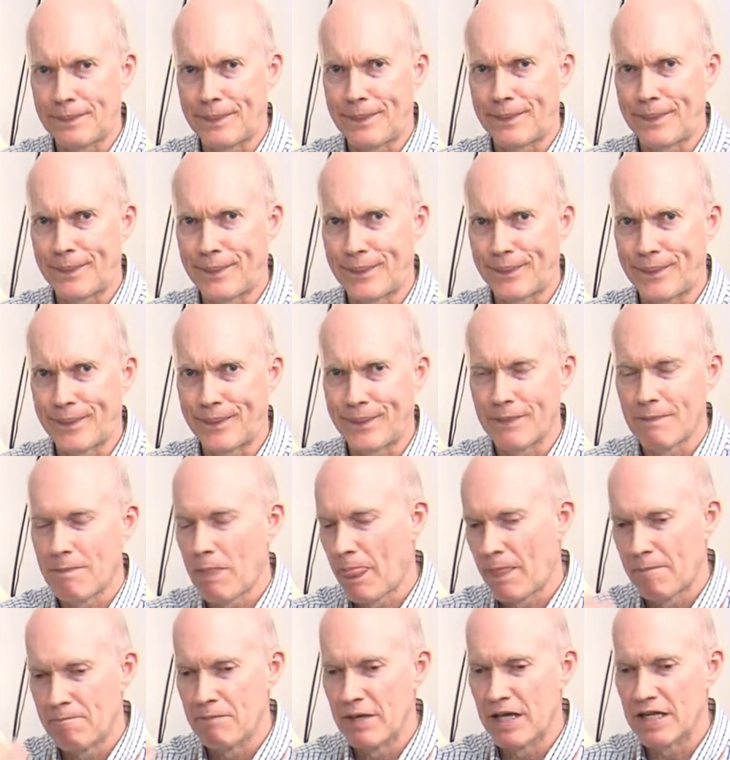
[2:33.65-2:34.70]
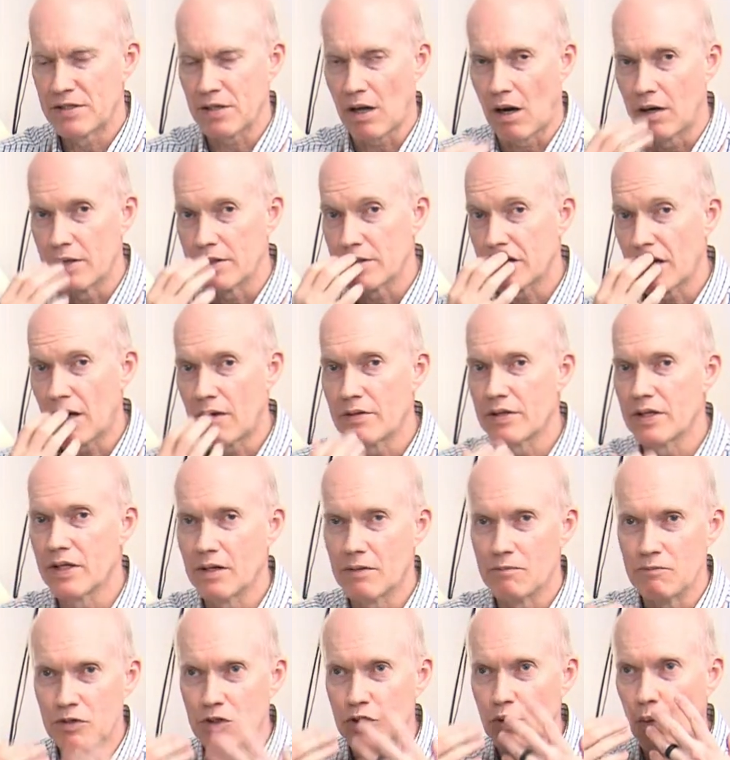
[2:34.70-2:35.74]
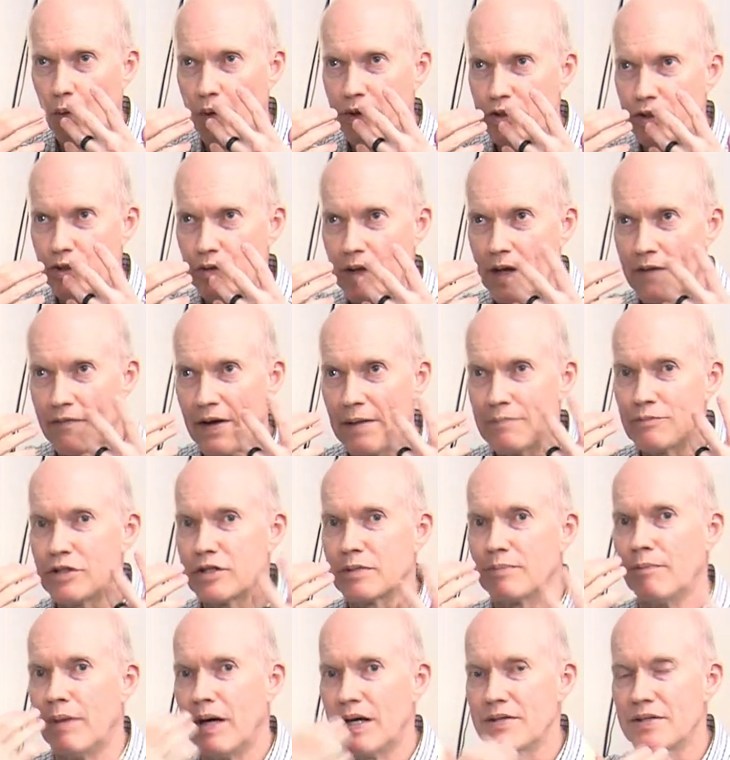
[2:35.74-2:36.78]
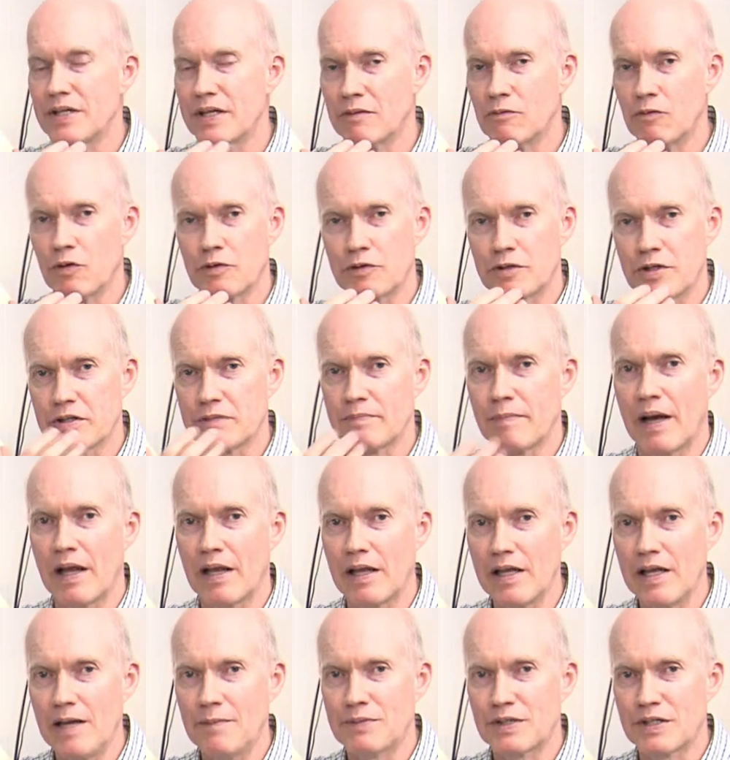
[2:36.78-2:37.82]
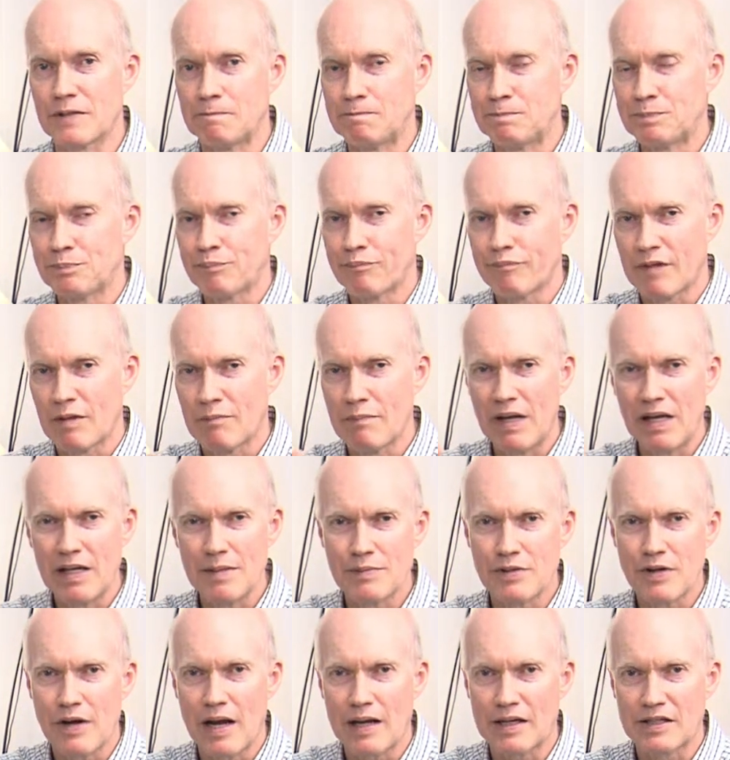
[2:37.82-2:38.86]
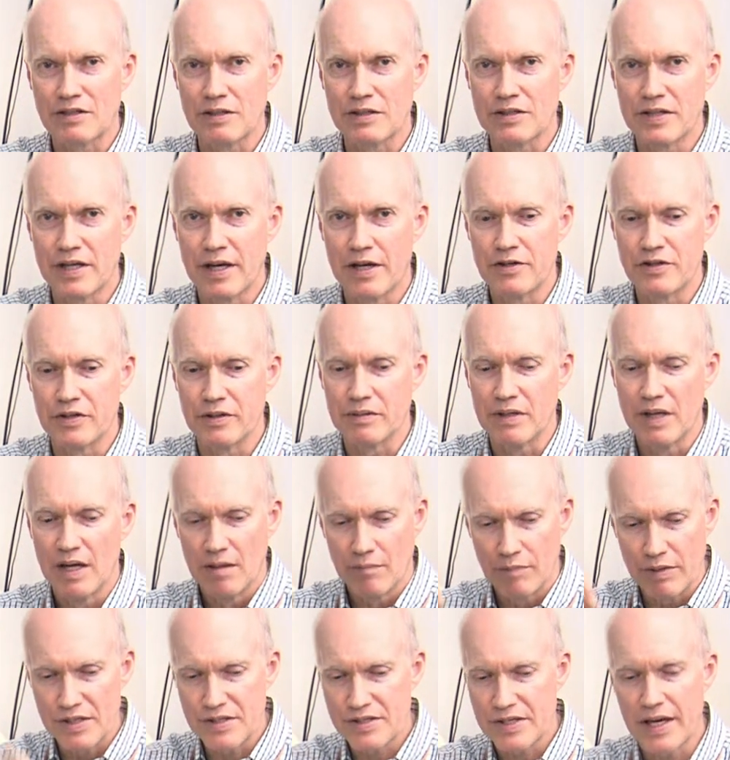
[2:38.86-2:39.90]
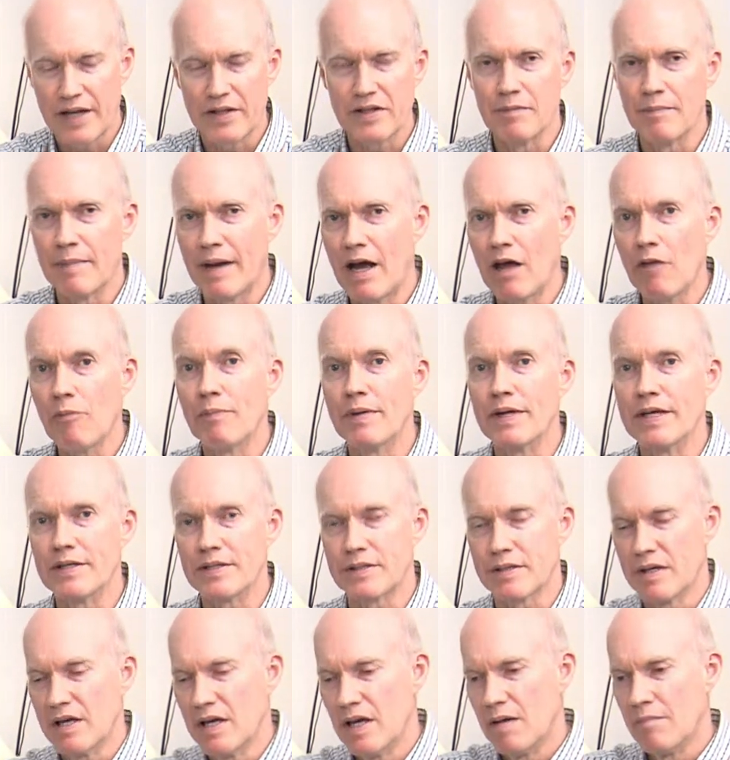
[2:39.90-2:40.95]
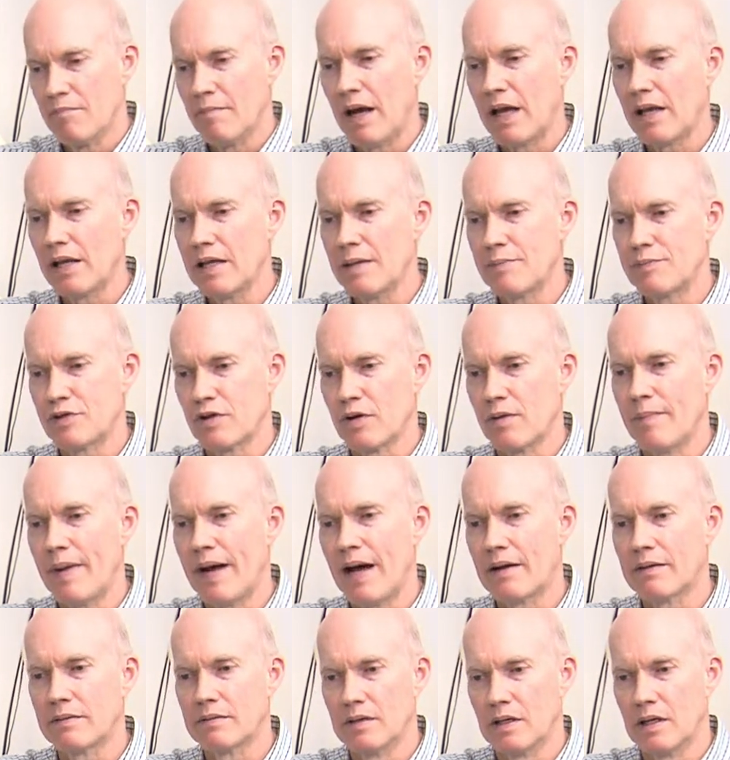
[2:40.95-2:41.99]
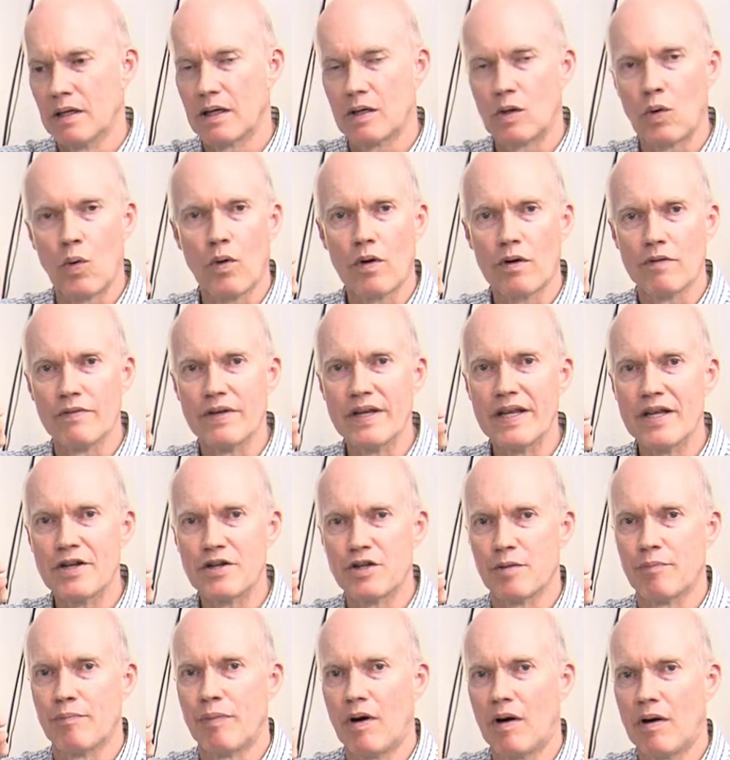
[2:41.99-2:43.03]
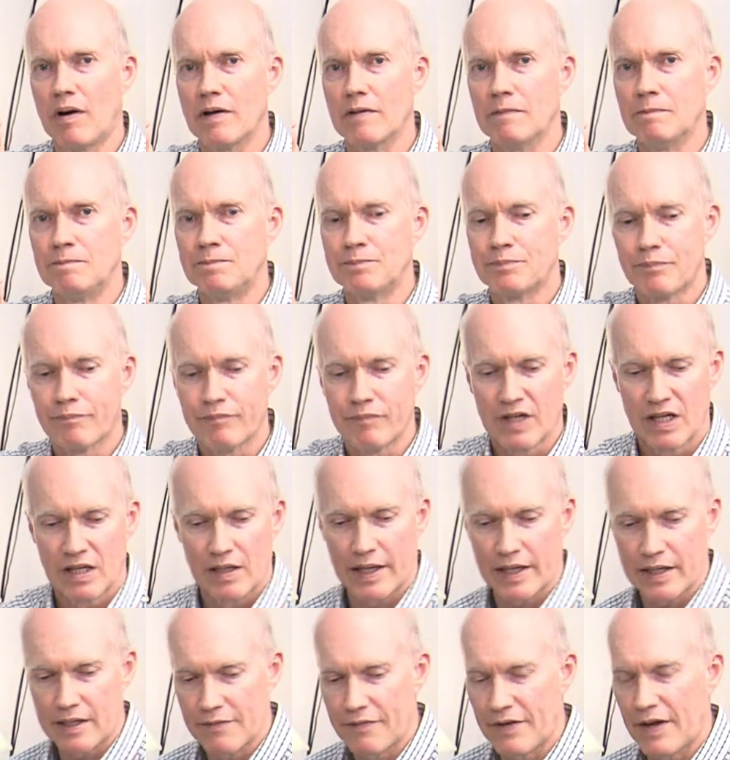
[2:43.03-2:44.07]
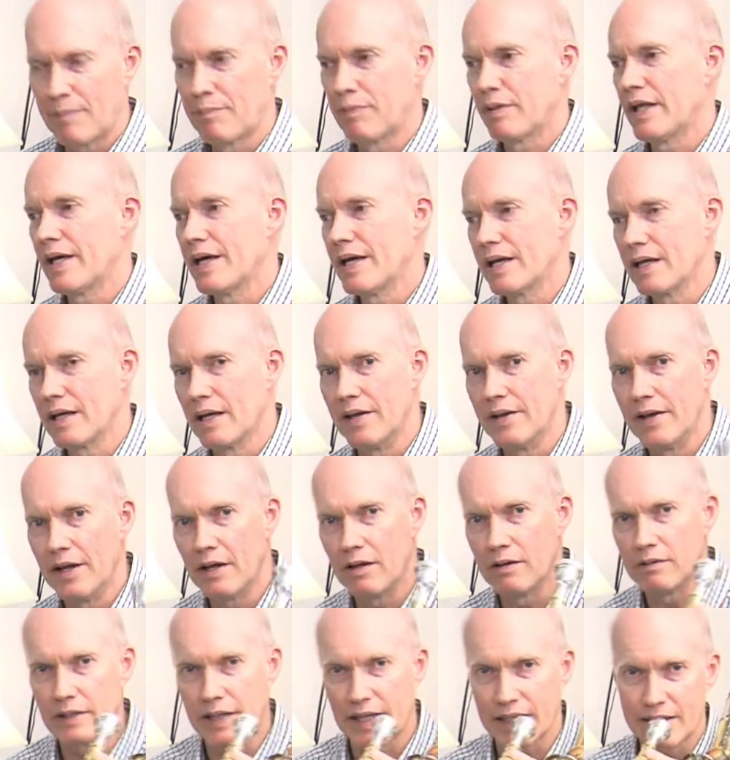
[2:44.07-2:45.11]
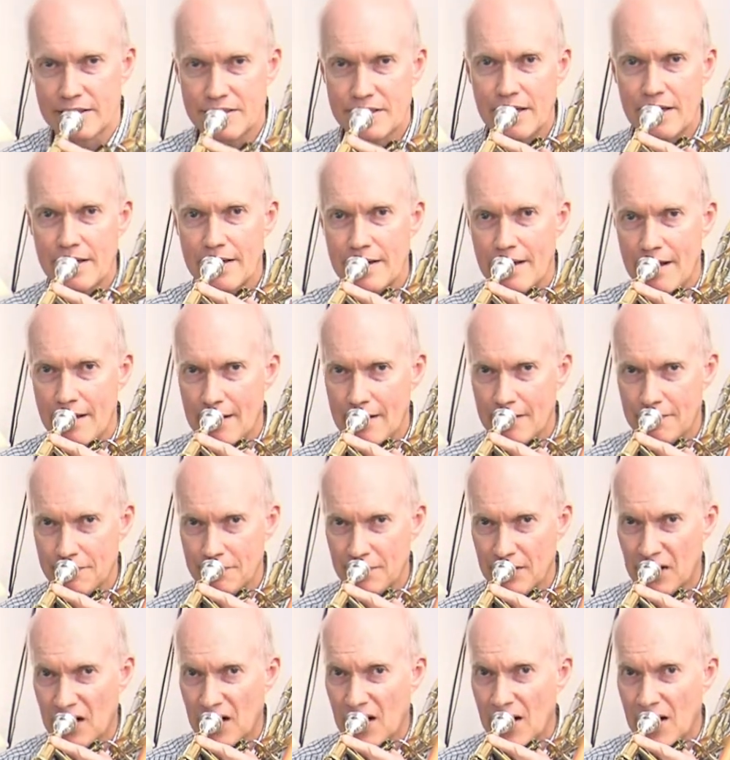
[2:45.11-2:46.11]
it's hard, it's hard to, you, what you, if I'm just buzzing with just my lips, my lips are actually touching, but inside the mouthpiece, my lips are about a quarter of an inch apart. Like if I play a note, like say an F,